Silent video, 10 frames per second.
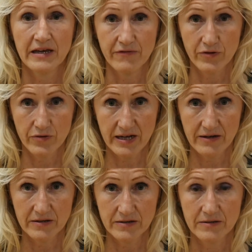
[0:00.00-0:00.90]
If you
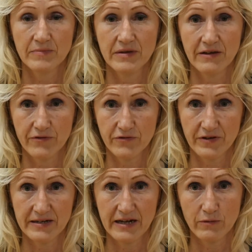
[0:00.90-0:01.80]
didn't, if you
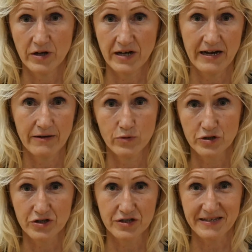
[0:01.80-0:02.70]
feel that one eye was
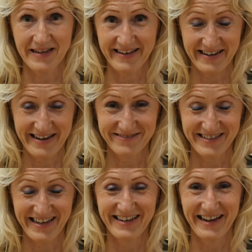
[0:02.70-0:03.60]
just hanging out
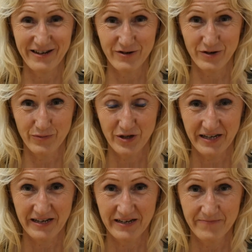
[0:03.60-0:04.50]
there and not
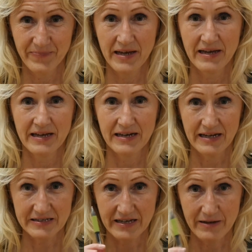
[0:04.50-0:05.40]
working,
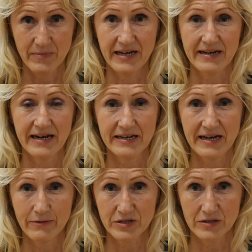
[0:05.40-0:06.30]
let's say my right eye
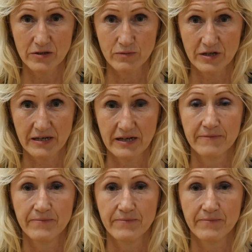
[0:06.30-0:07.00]
wasn't working,